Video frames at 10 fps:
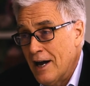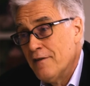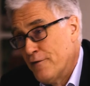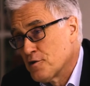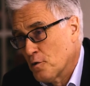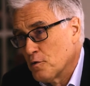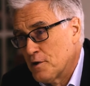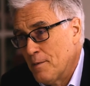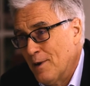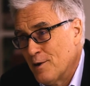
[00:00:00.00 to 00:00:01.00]
a fiscal
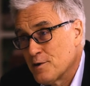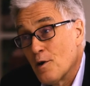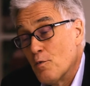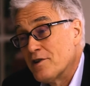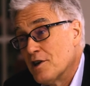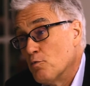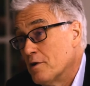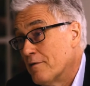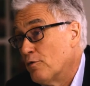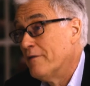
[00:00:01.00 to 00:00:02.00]
stimulus which it
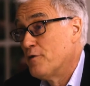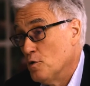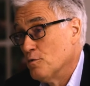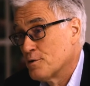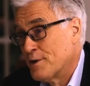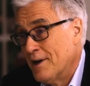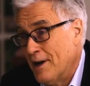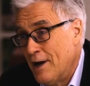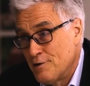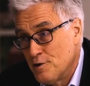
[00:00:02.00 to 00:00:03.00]
would have refused
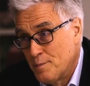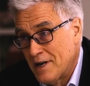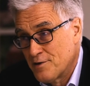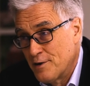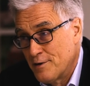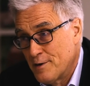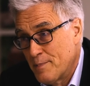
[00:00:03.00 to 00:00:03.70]
uh, to President